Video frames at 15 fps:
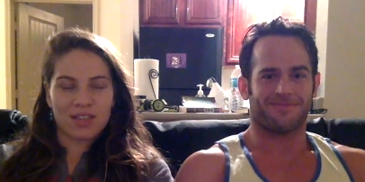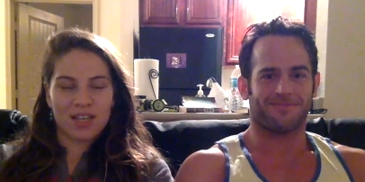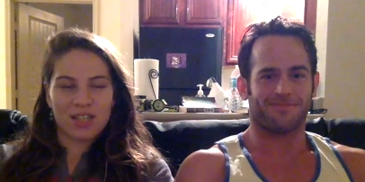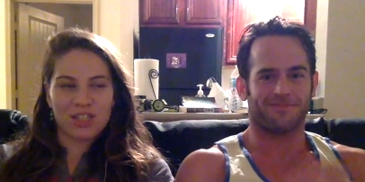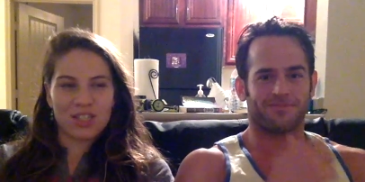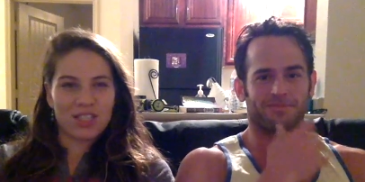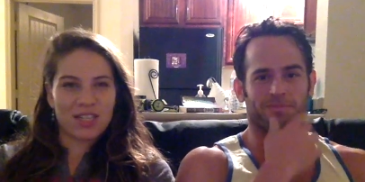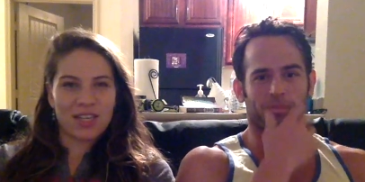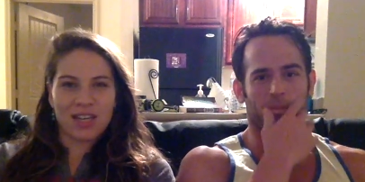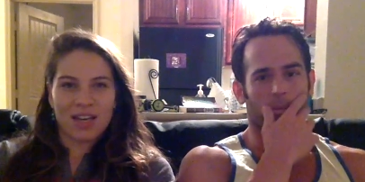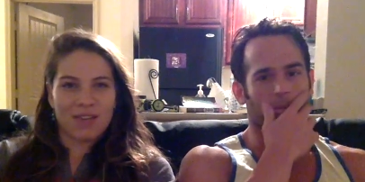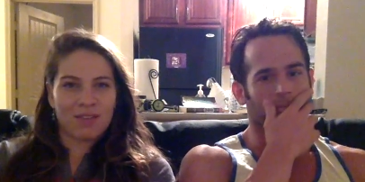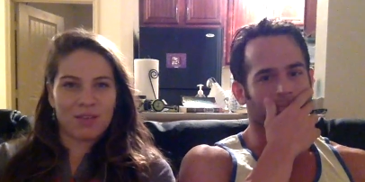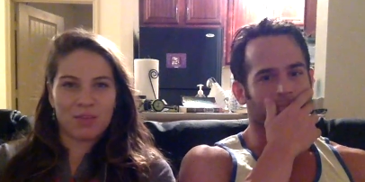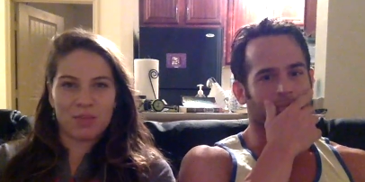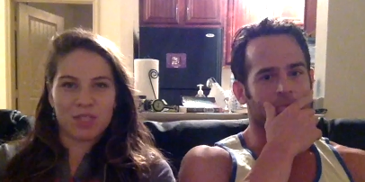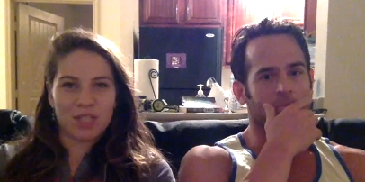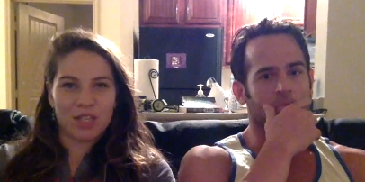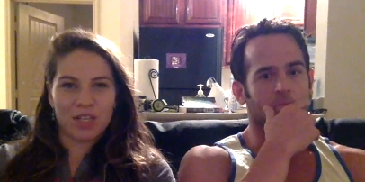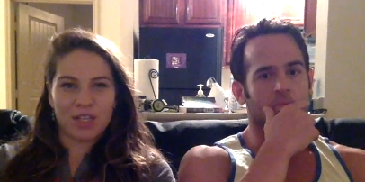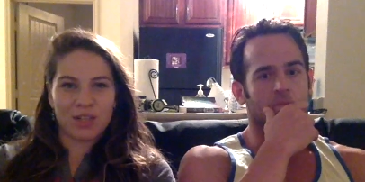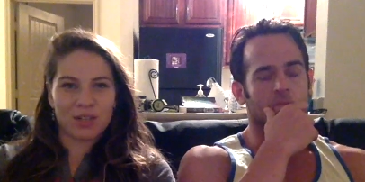Speaker 1: I just didn't have any
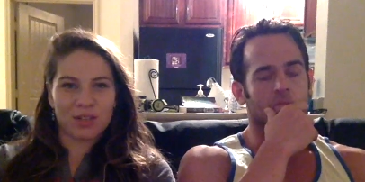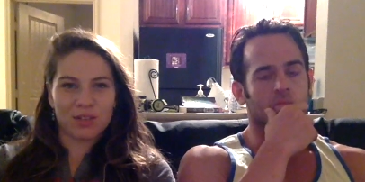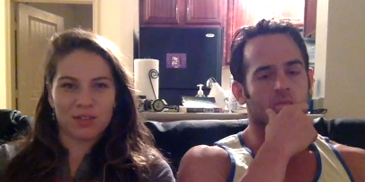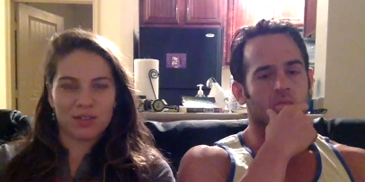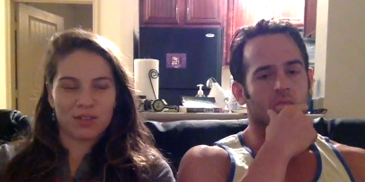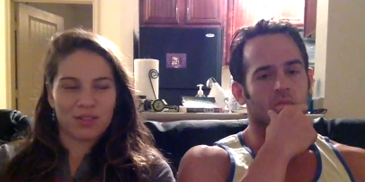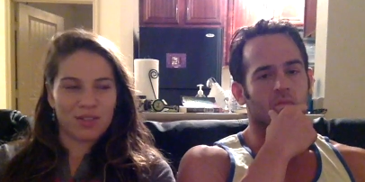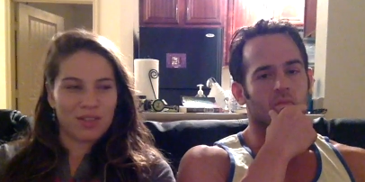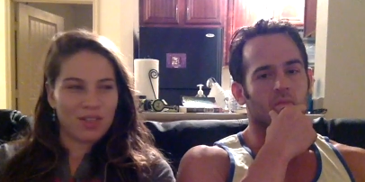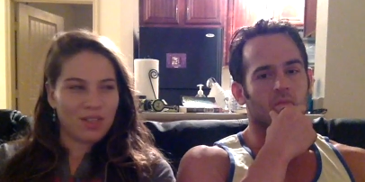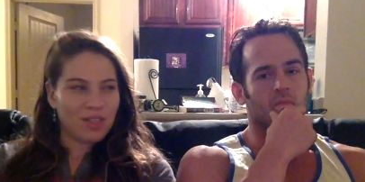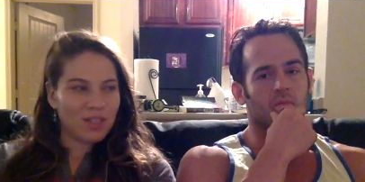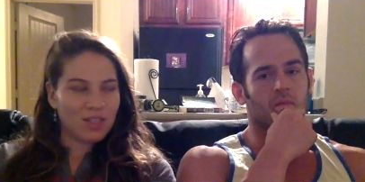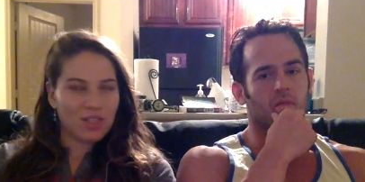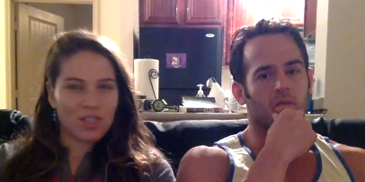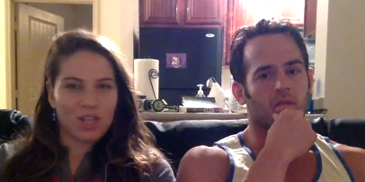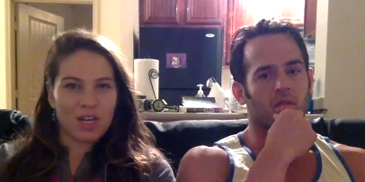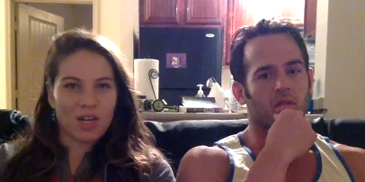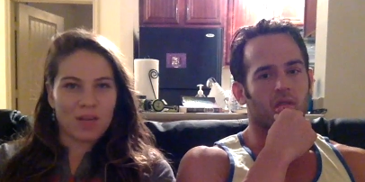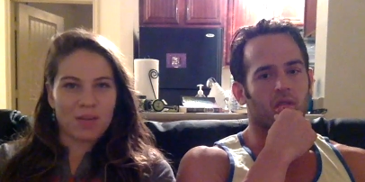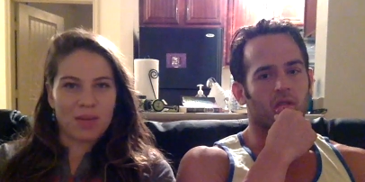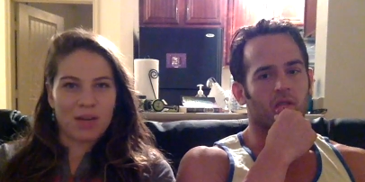material to
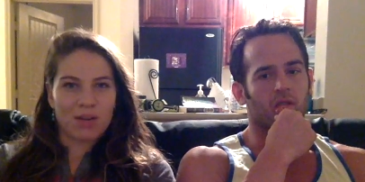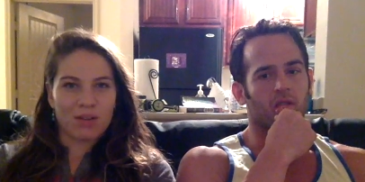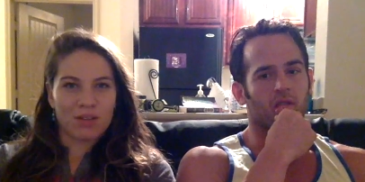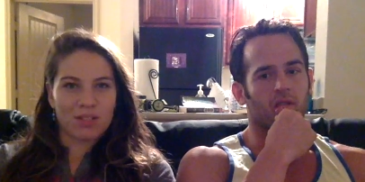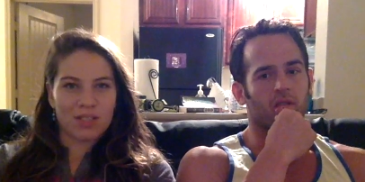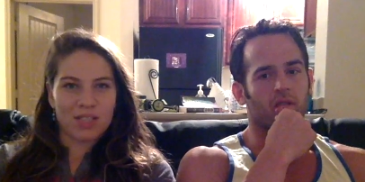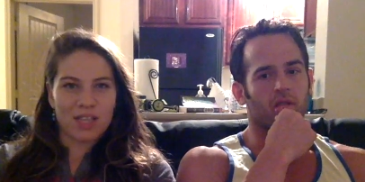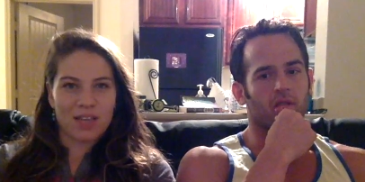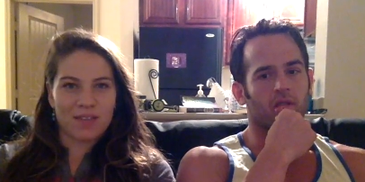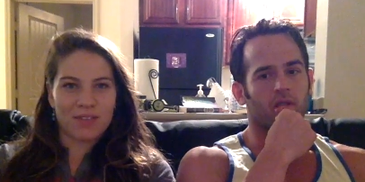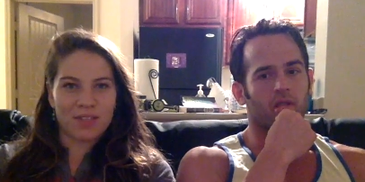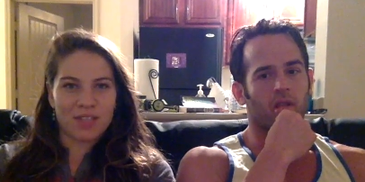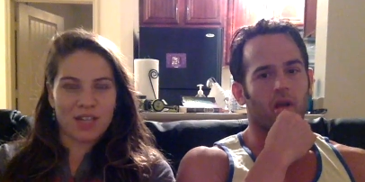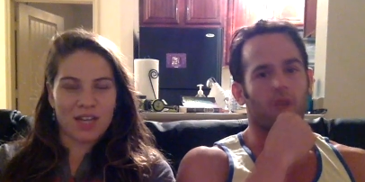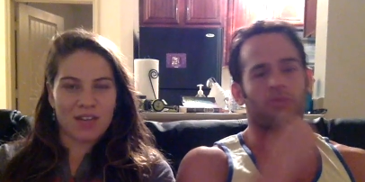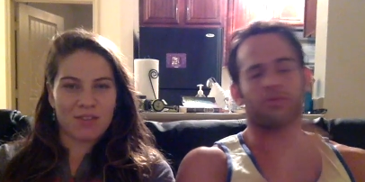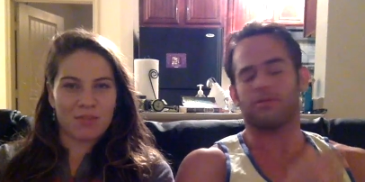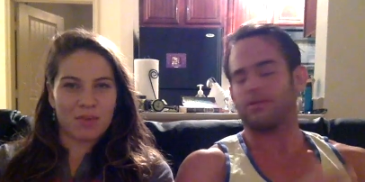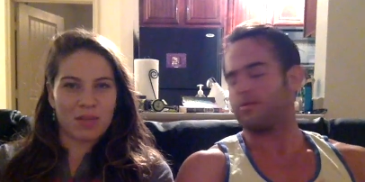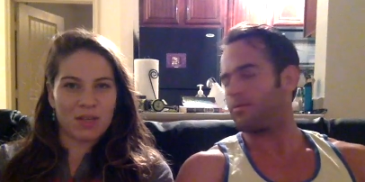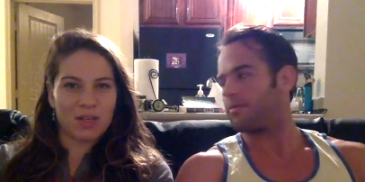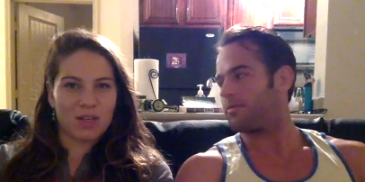talk about because life has
Speaker 2: kind
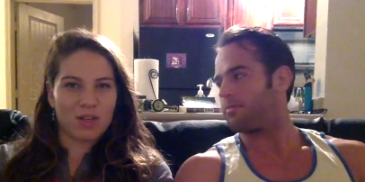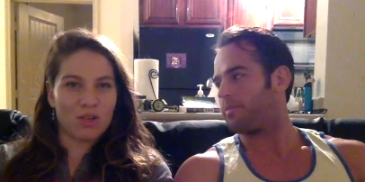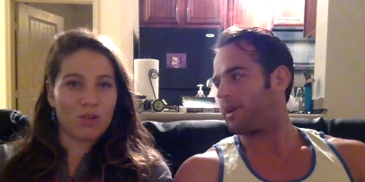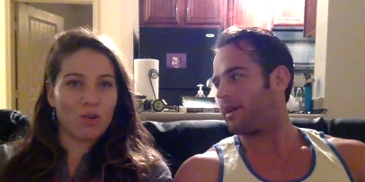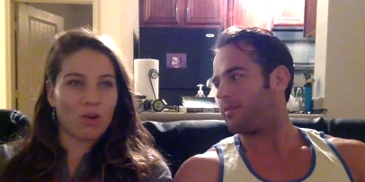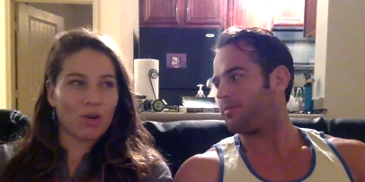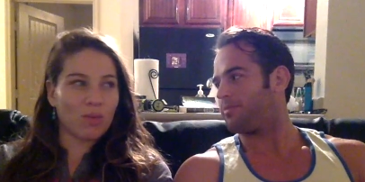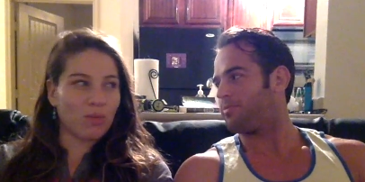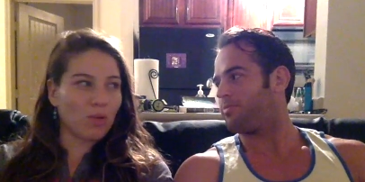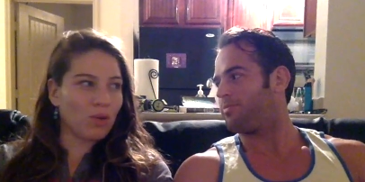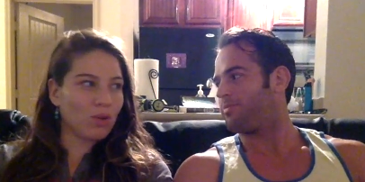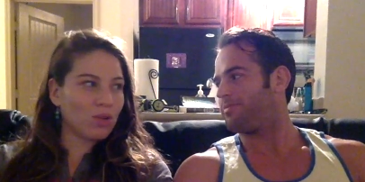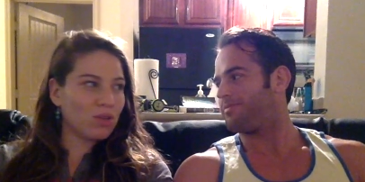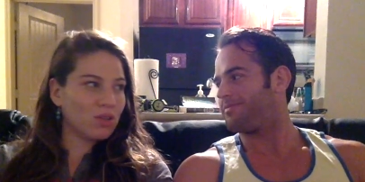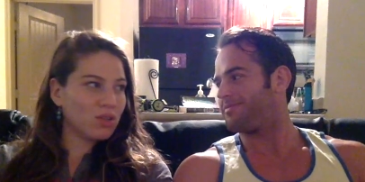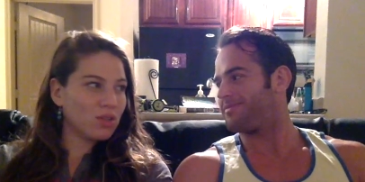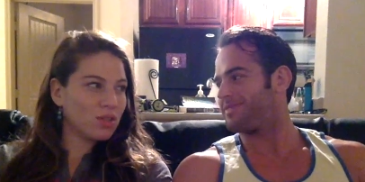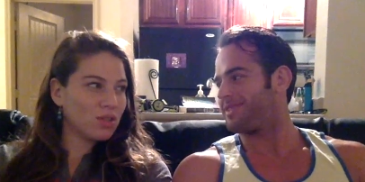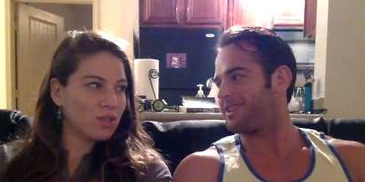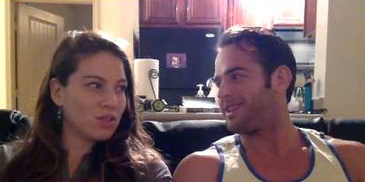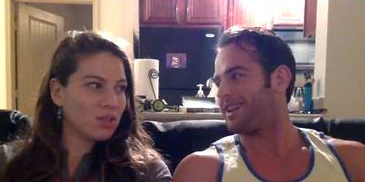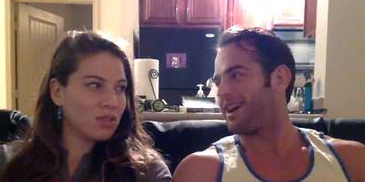of been normal.
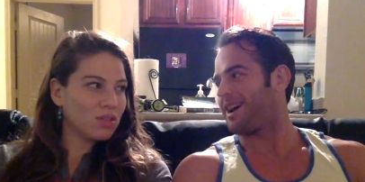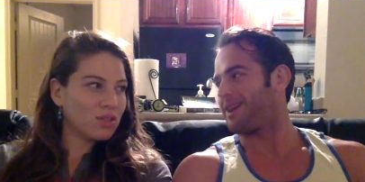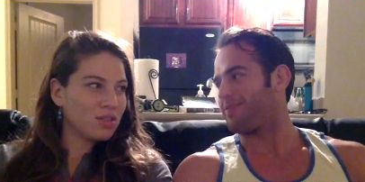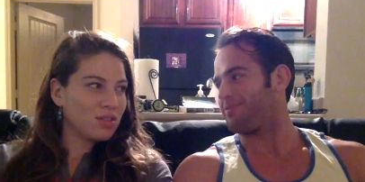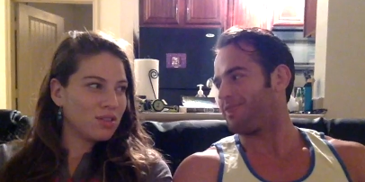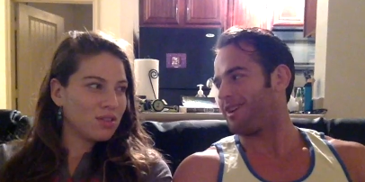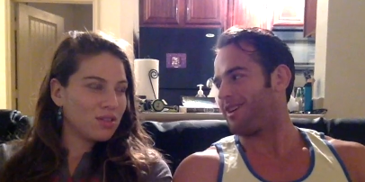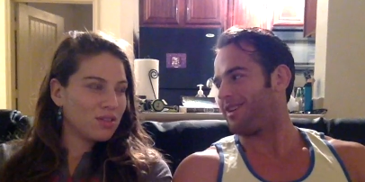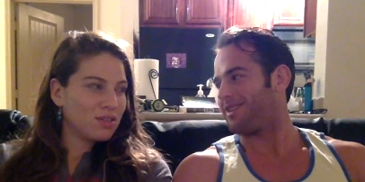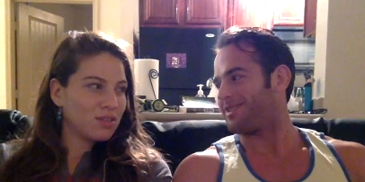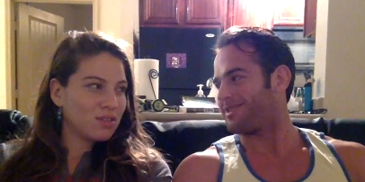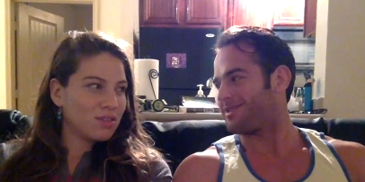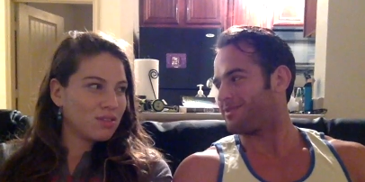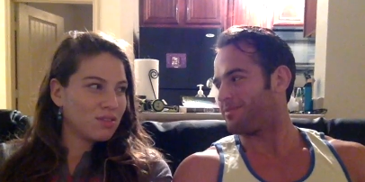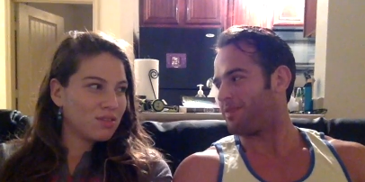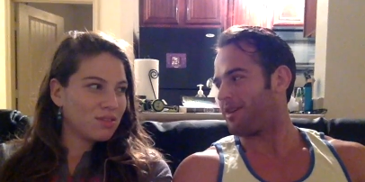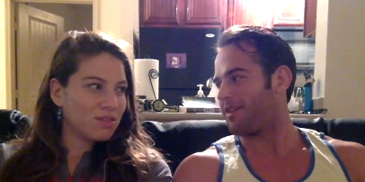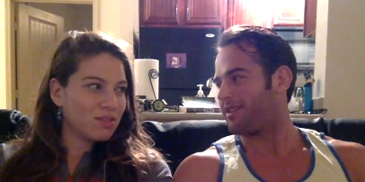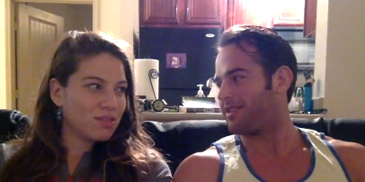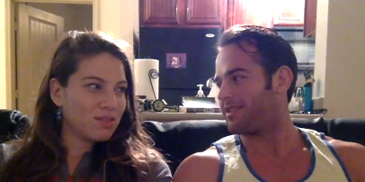You gotta be honest about it.